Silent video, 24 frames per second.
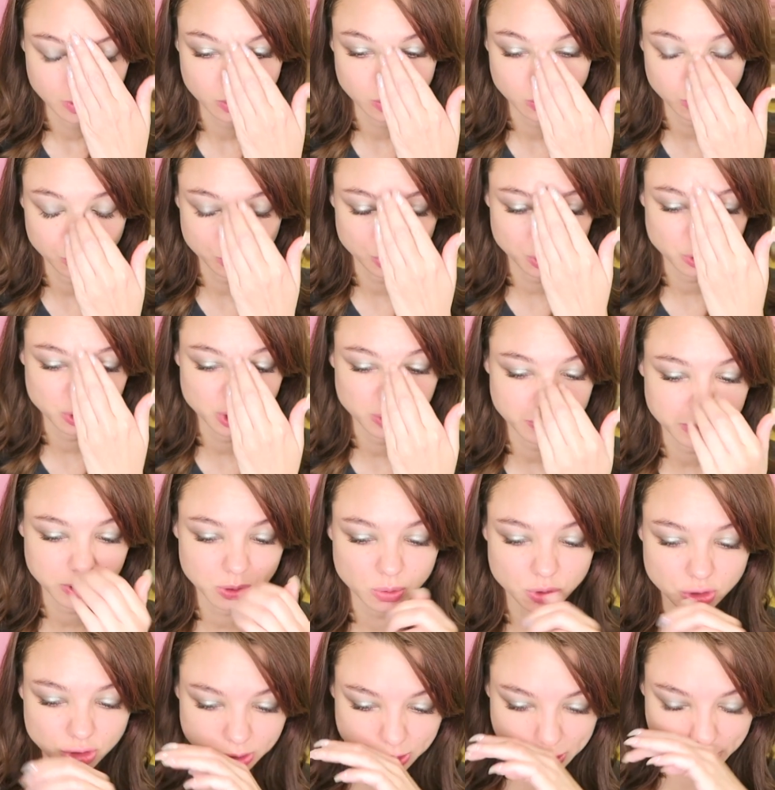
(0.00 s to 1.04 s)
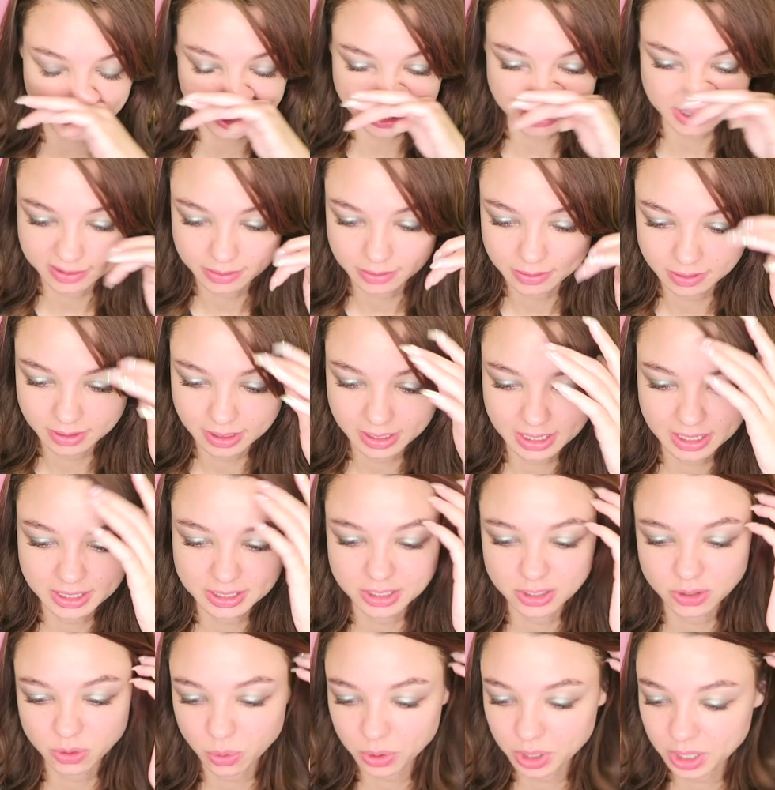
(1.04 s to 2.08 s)
Well, it's her toenails too,
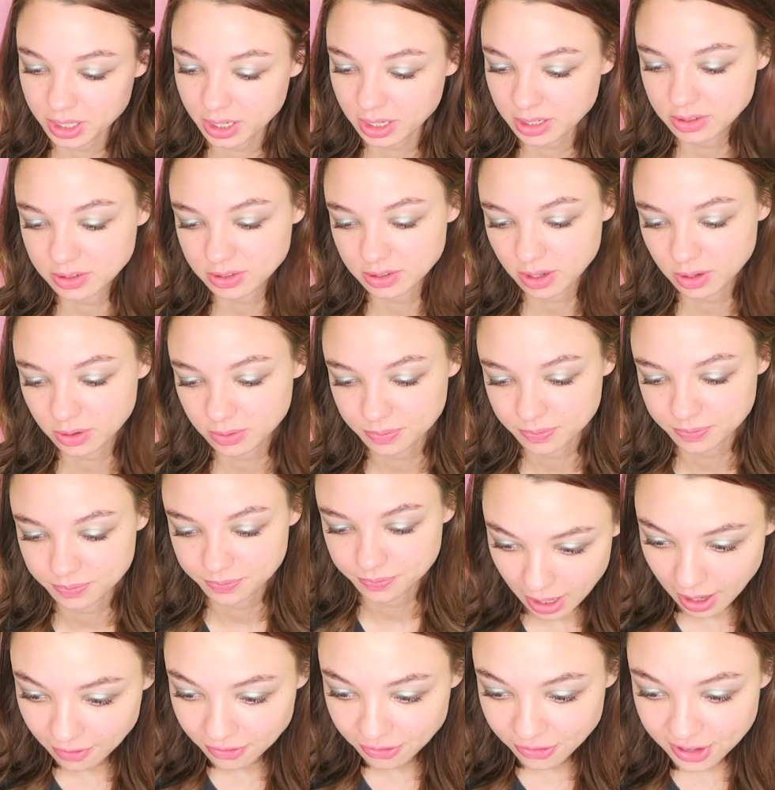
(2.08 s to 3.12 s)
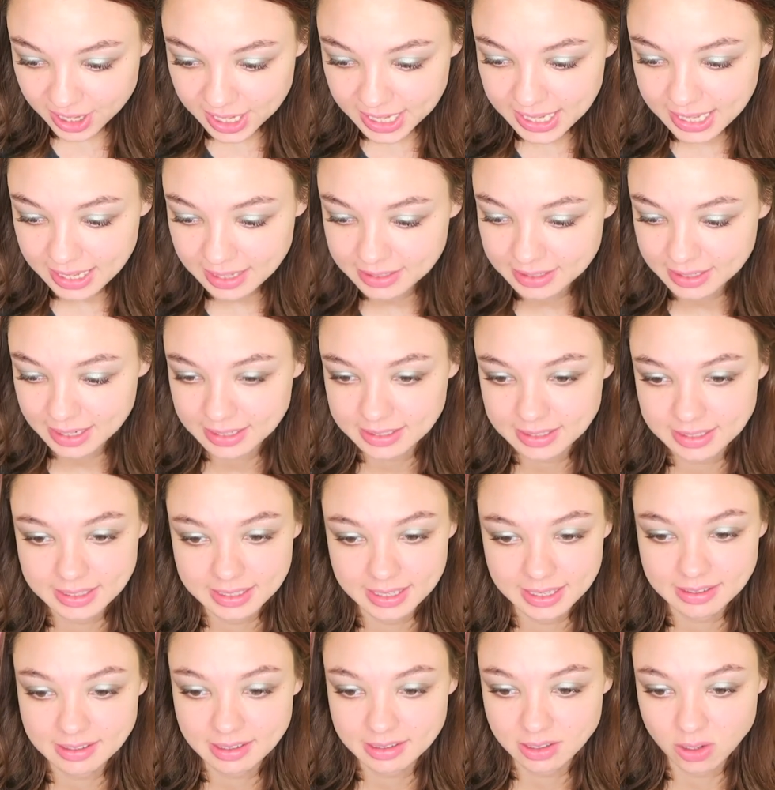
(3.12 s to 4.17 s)
or not? What an
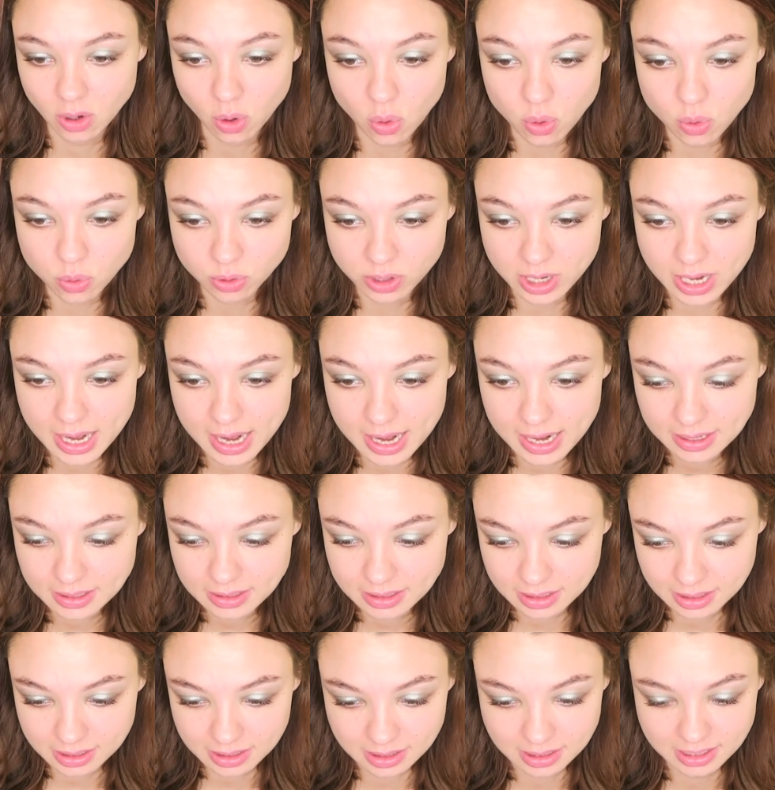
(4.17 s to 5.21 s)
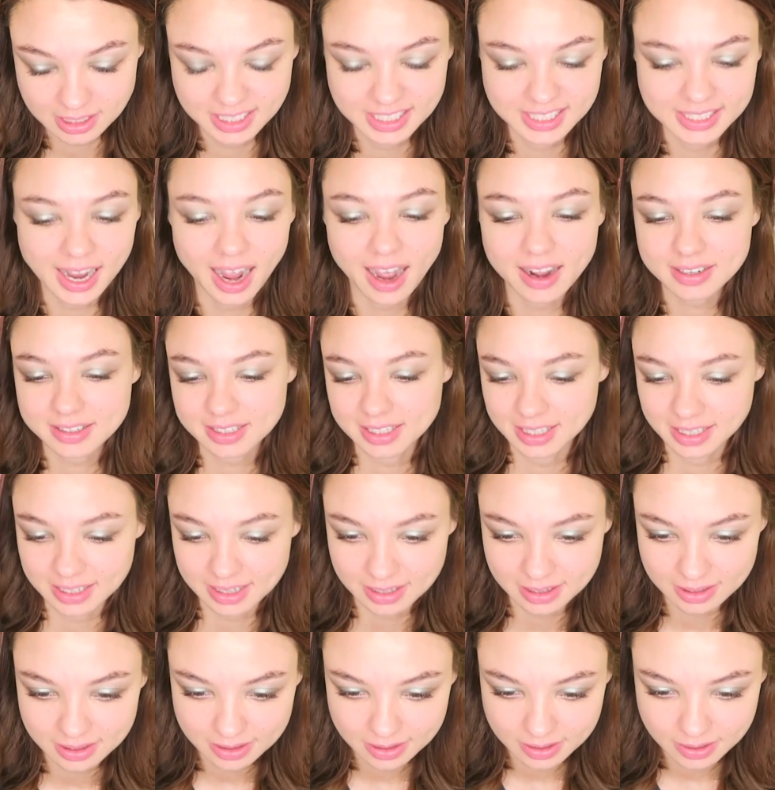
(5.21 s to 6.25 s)
awesome shade. So summer, so
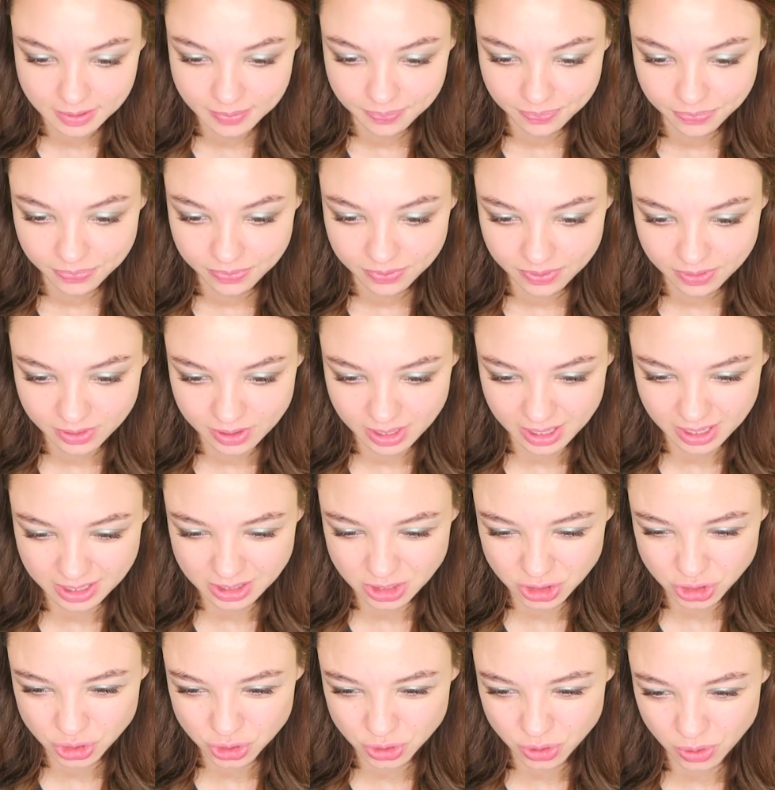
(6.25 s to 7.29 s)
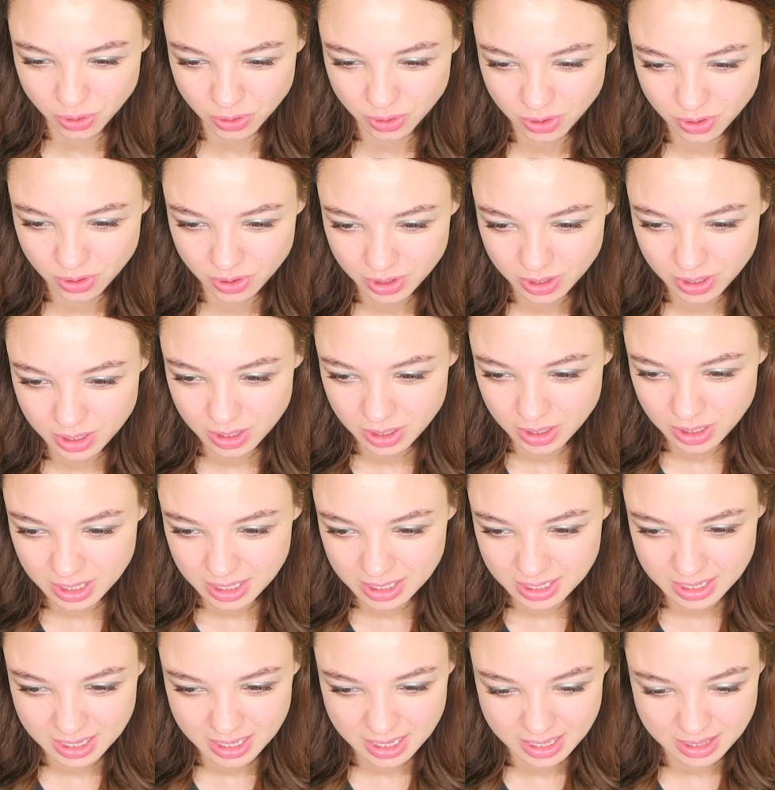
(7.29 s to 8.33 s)
bright. What's that?
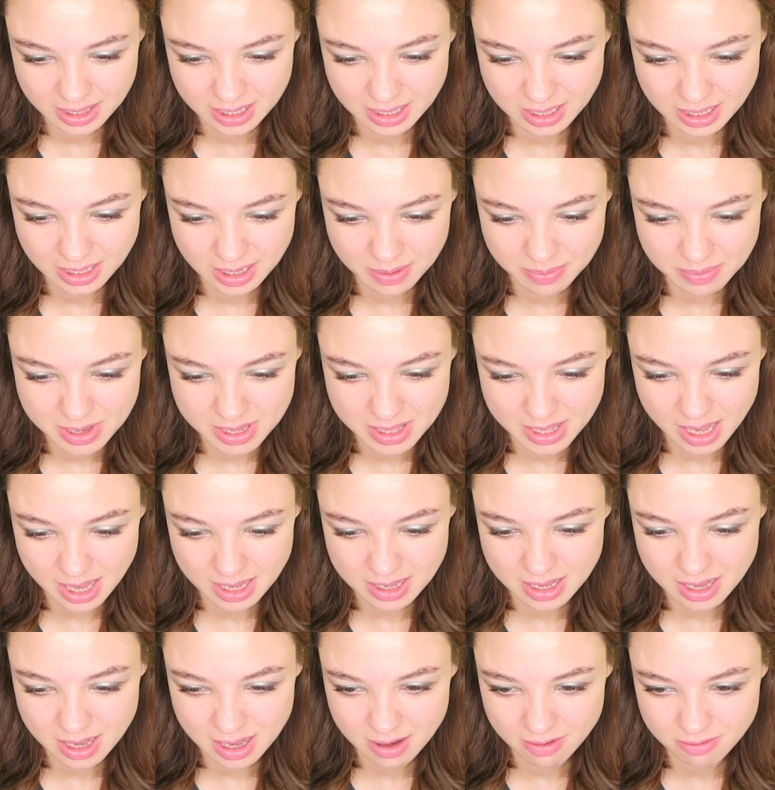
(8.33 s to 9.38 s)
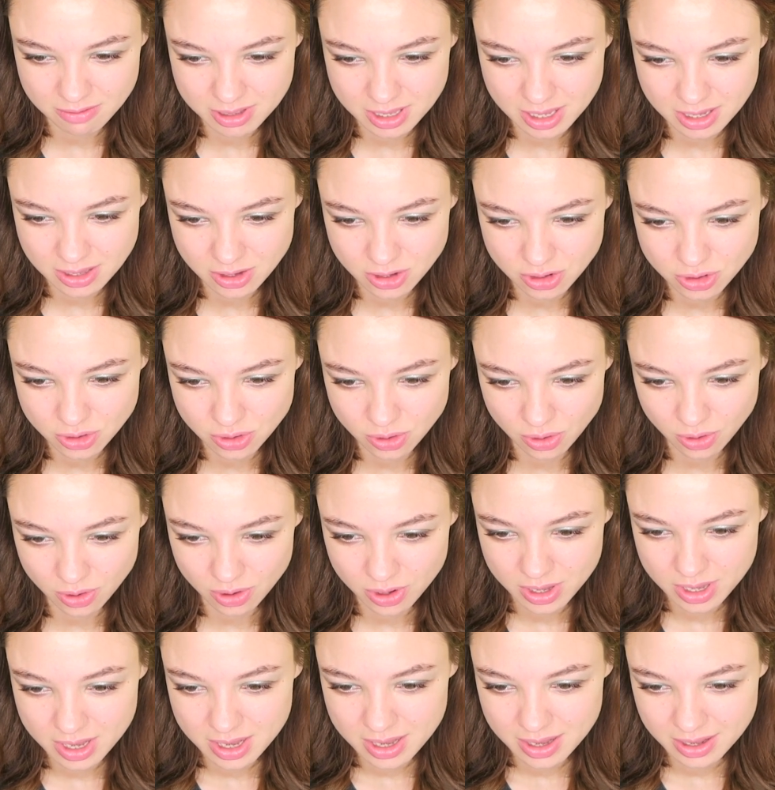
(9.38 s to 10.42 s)
No, we don't need it. Th that's
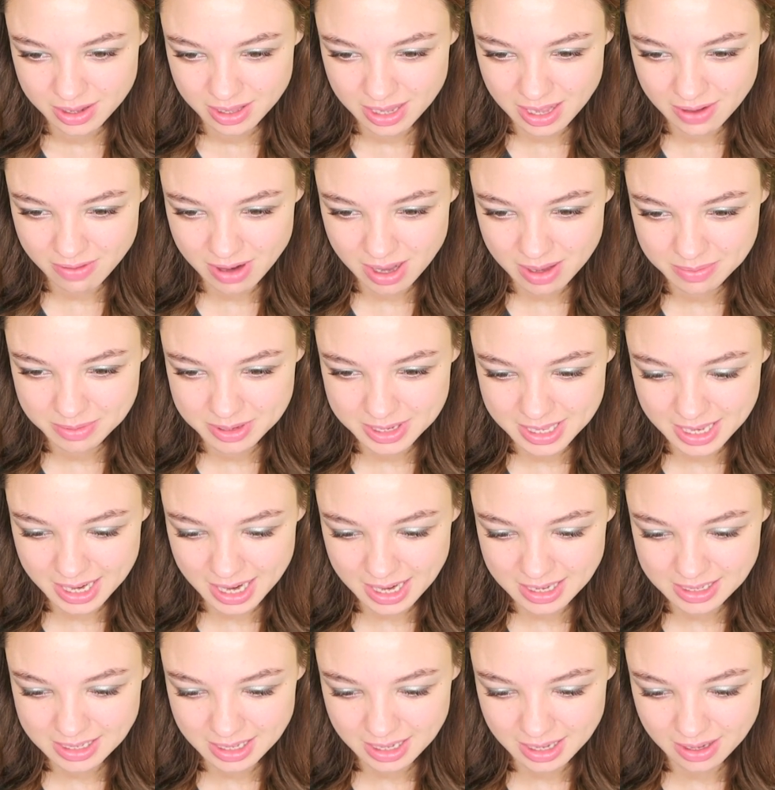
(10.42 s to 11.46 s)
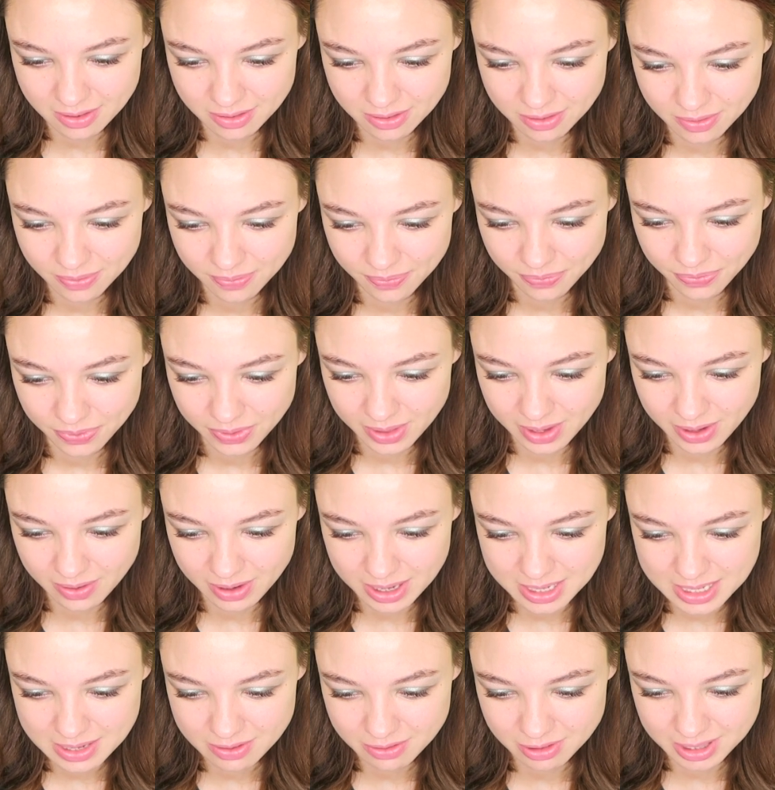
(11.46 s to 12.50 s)
one. Let's put some crystals.
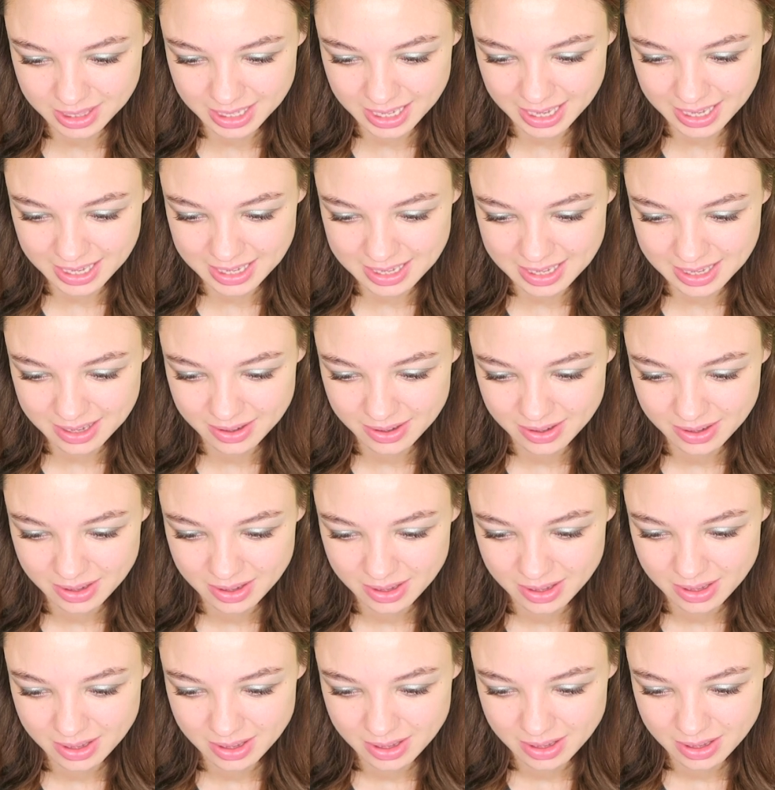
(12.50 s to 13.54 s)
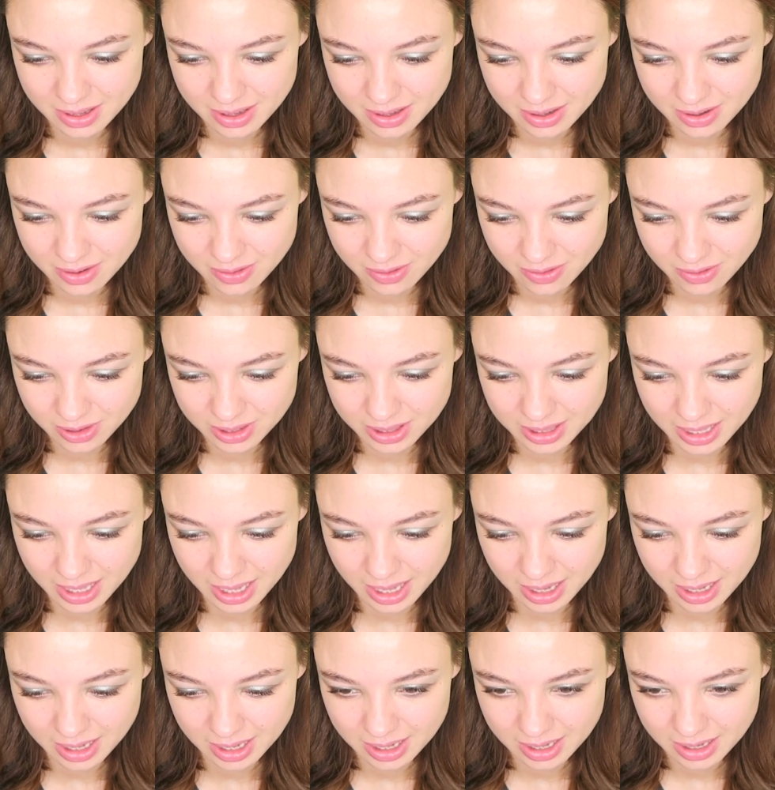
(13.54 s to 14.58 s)
Let's put on
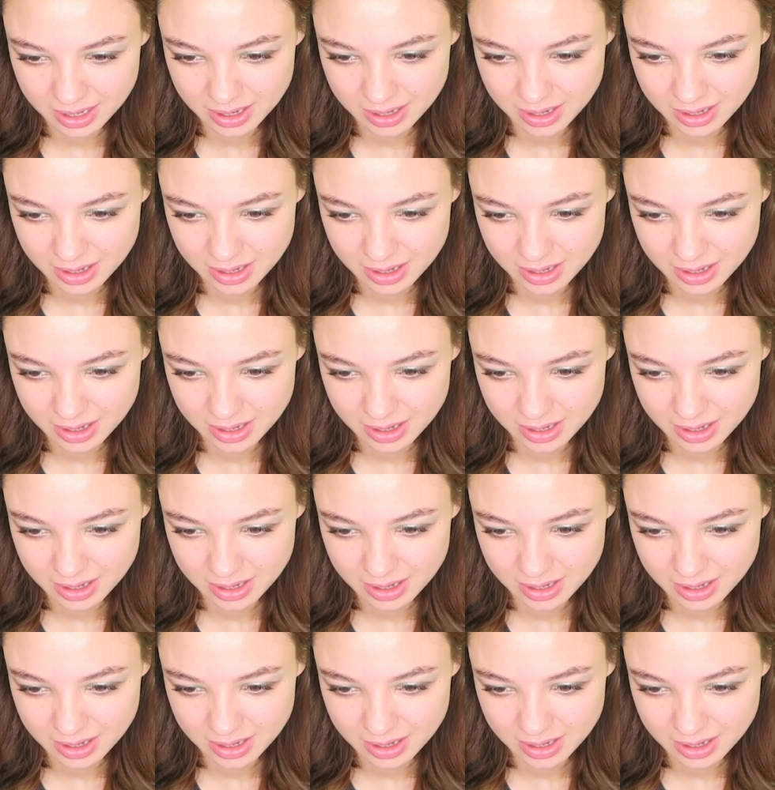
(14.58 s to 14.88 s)
these